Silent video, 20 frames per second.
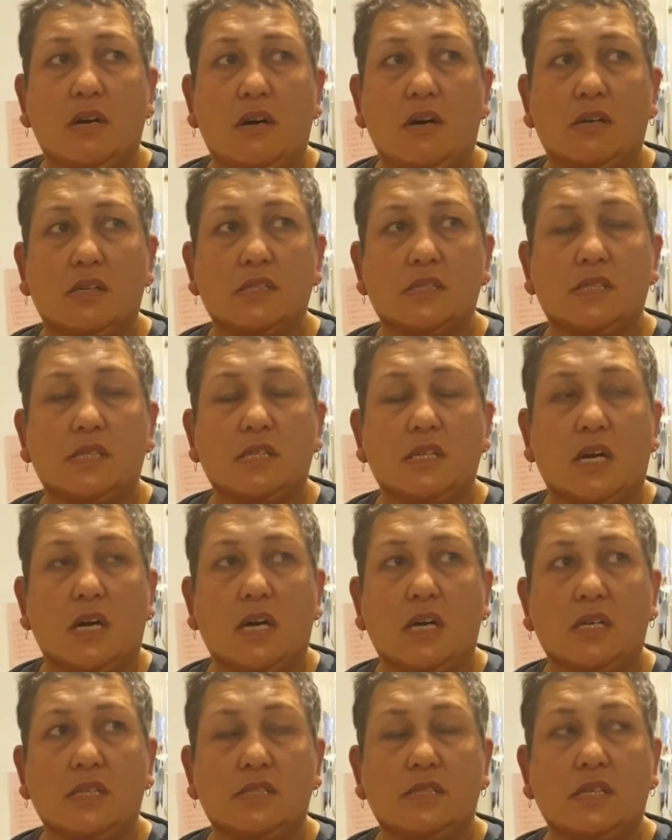
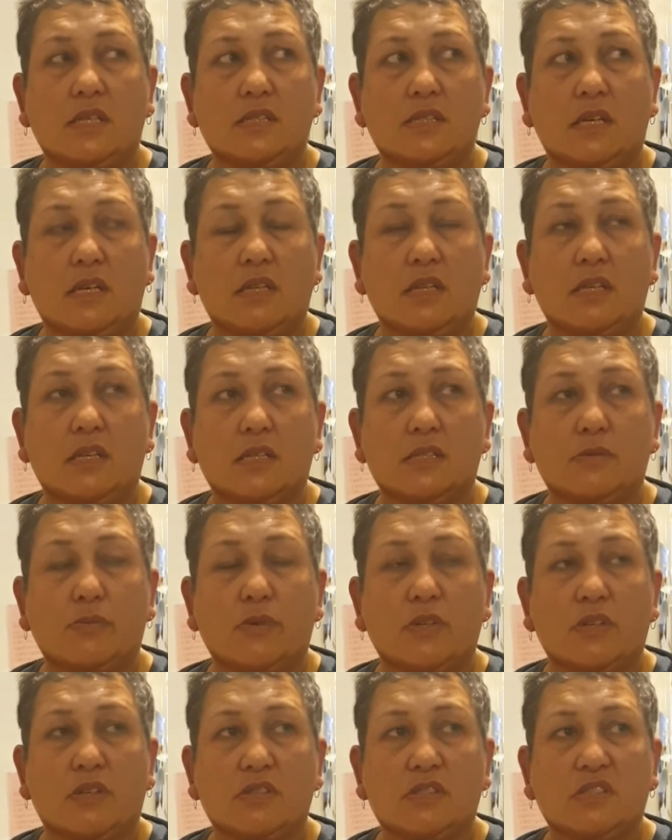oxidize. I think that's the
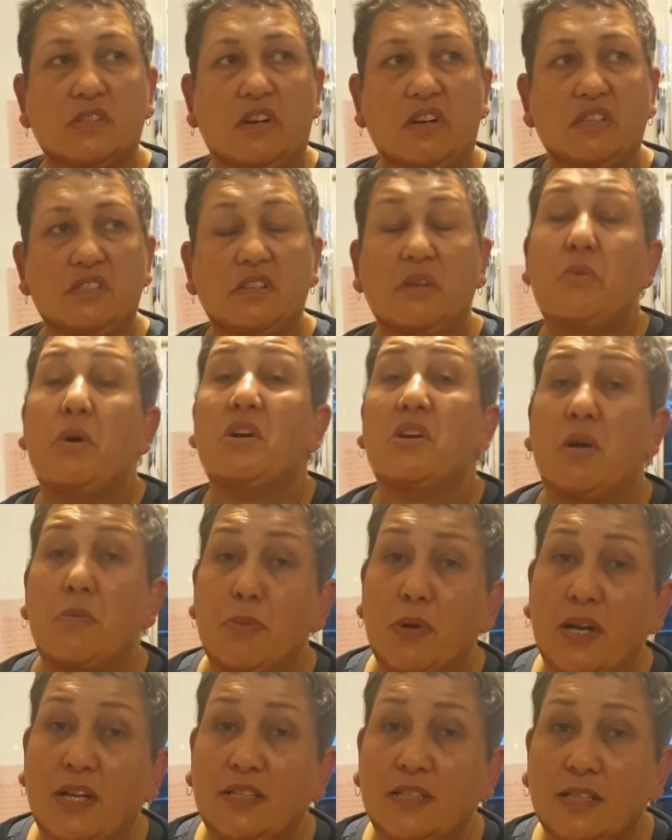word, oxidize. They won't go
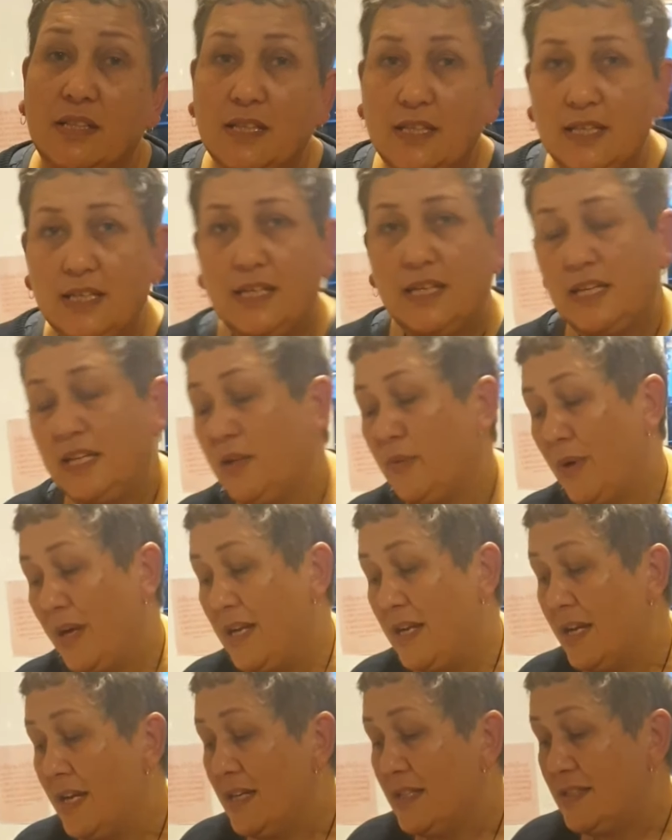brown.
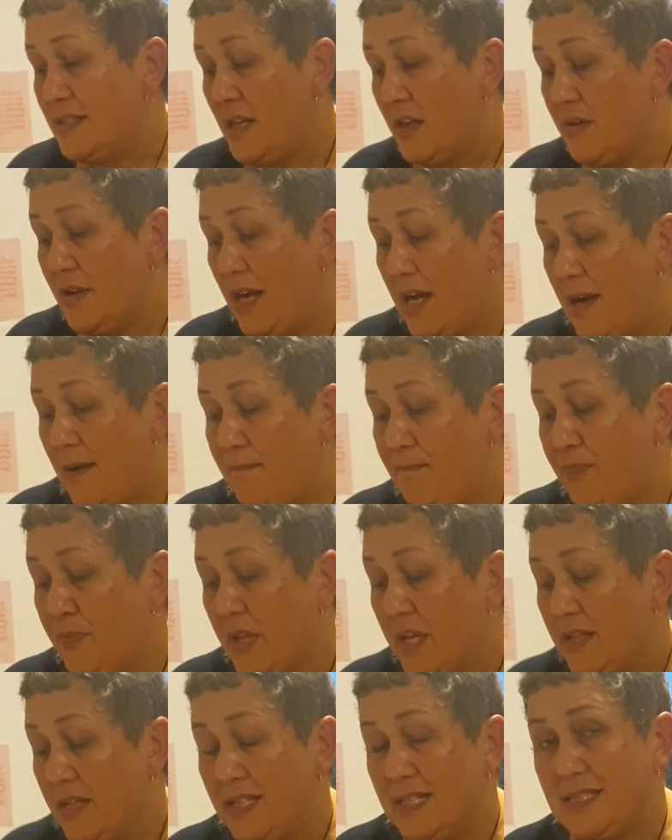Anyway, so
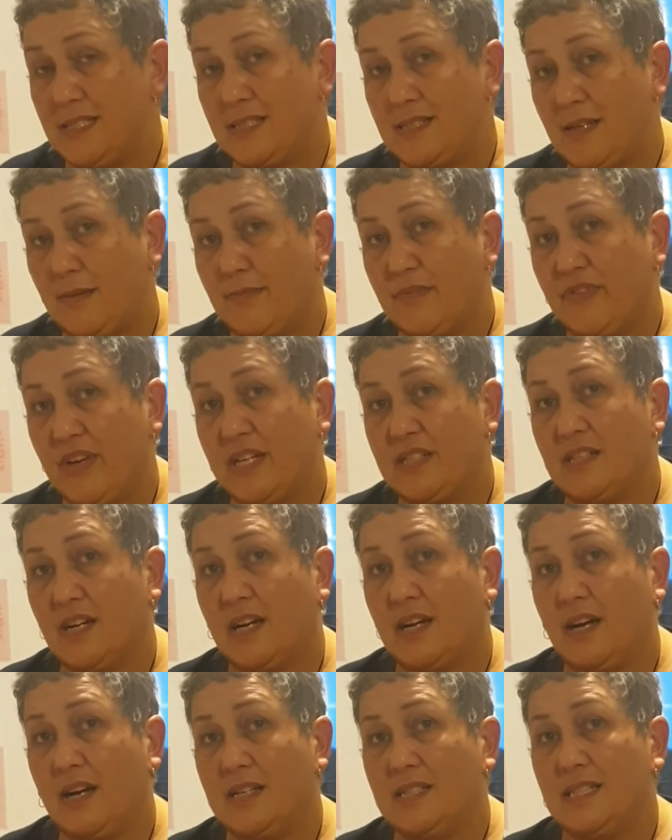these are some of
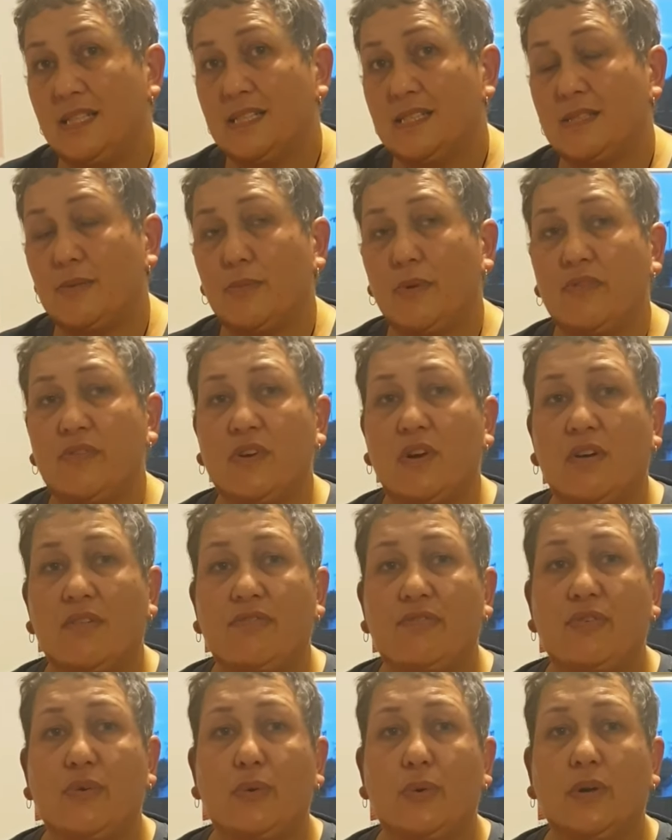our ideas that we've
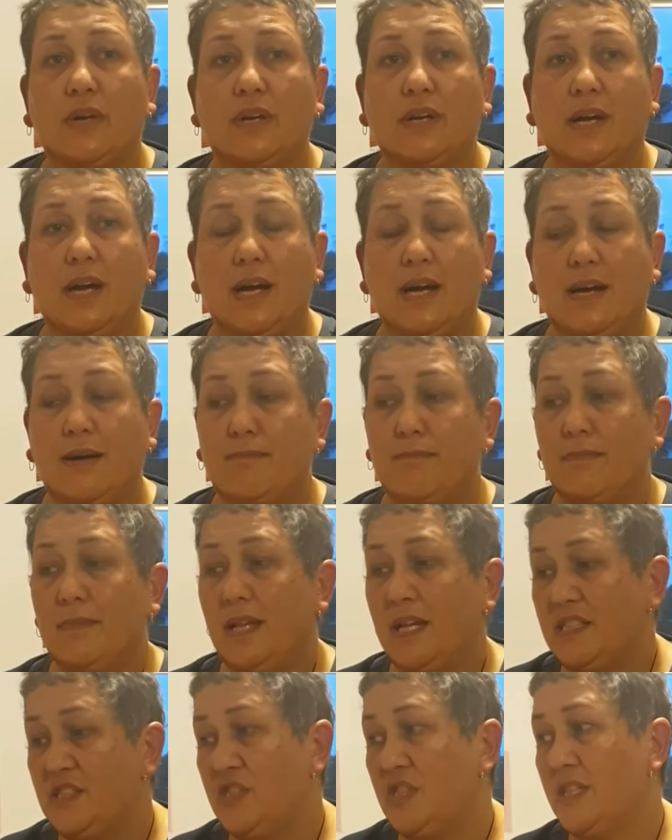got for
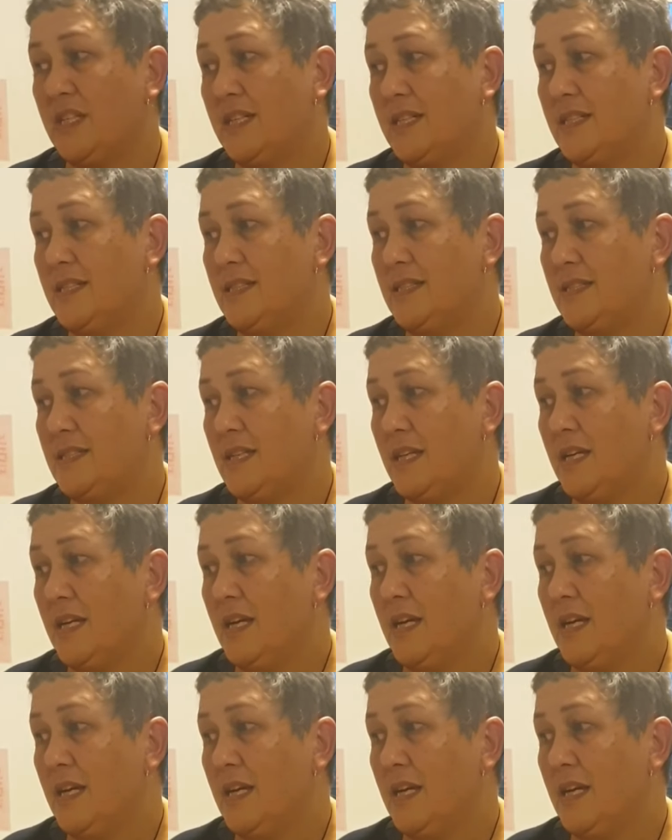lunches.